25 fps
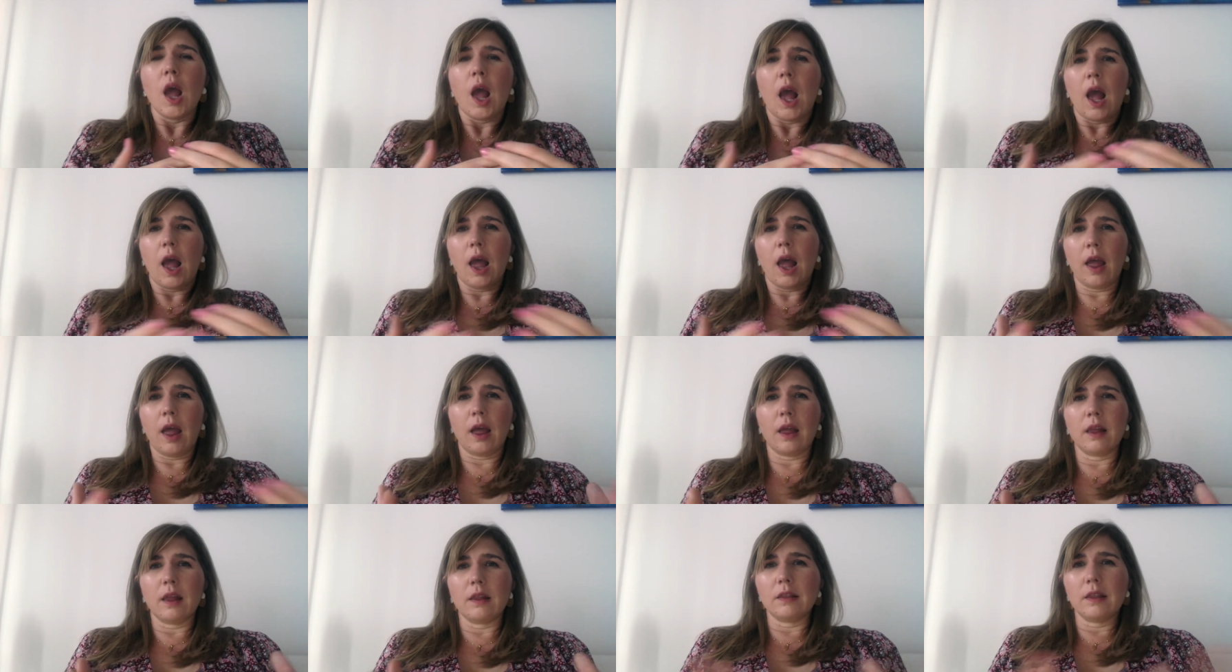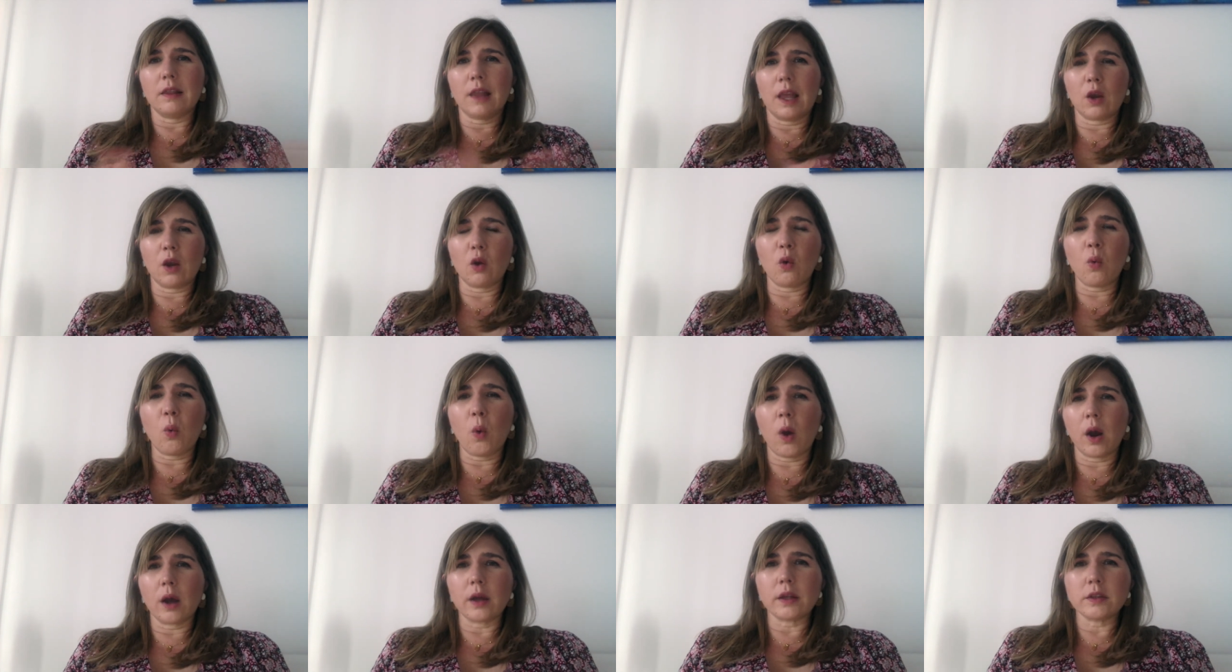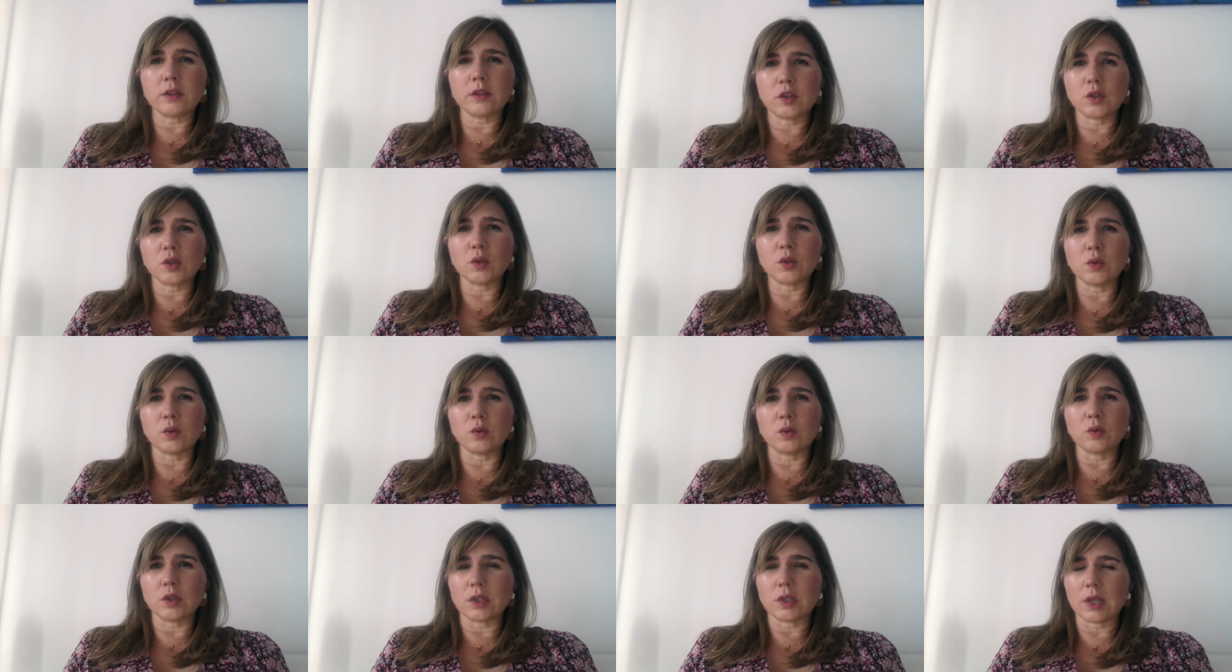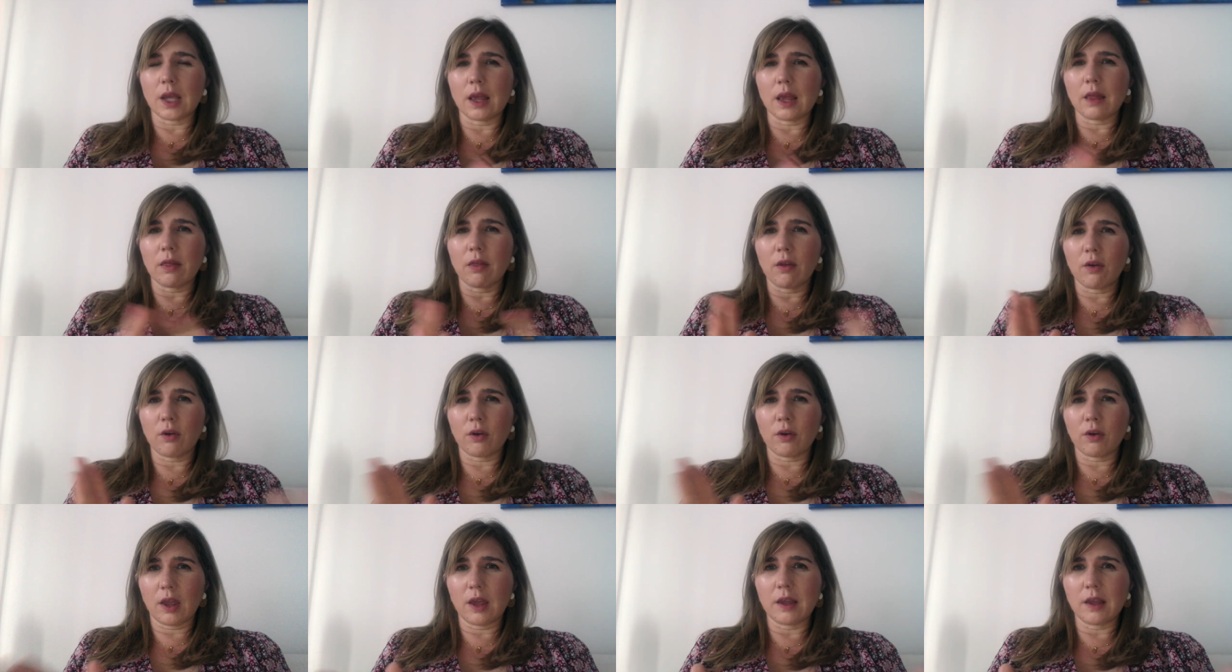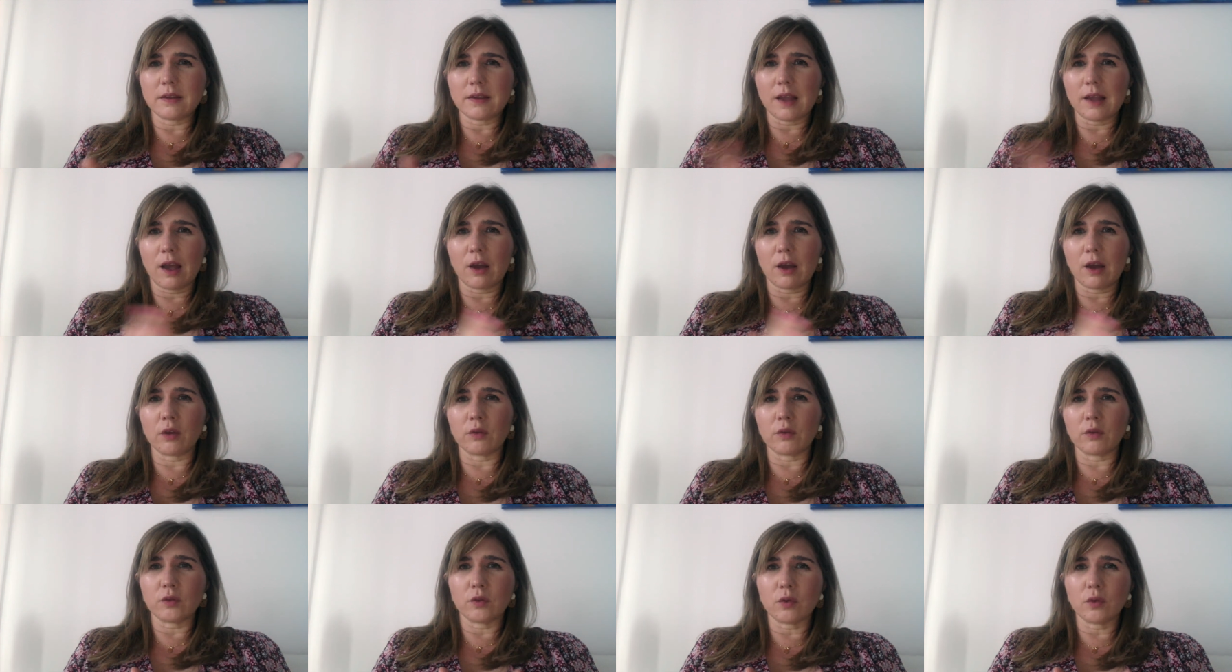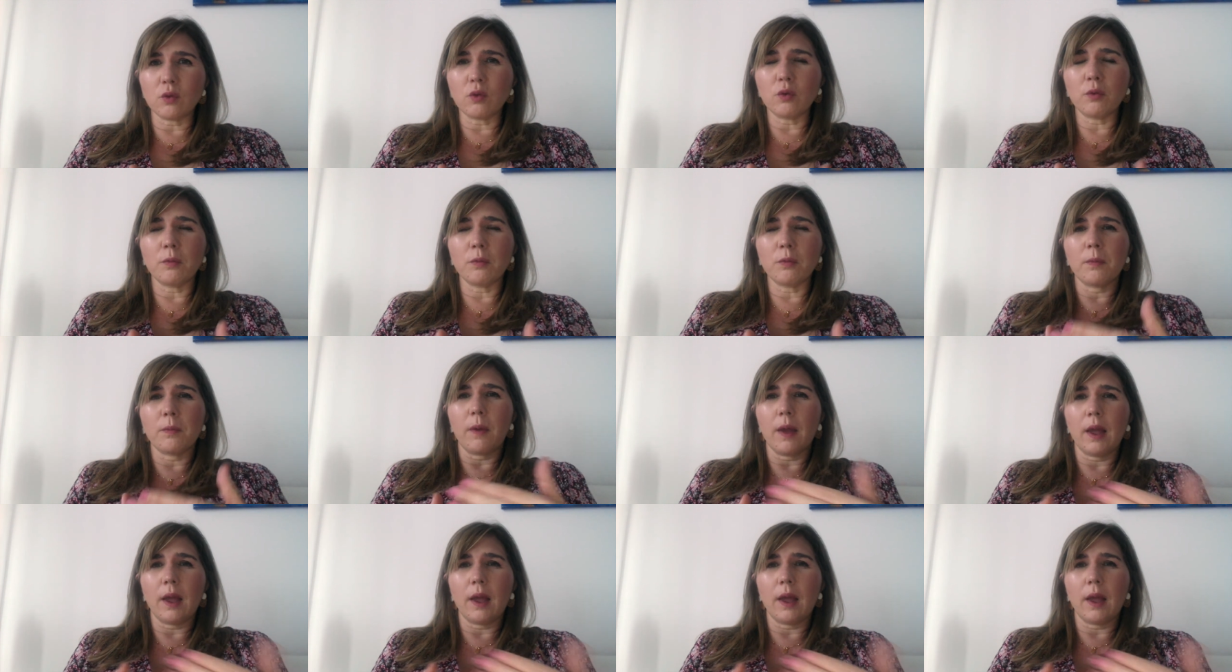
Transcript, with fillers: and they don't want to take their kids out of school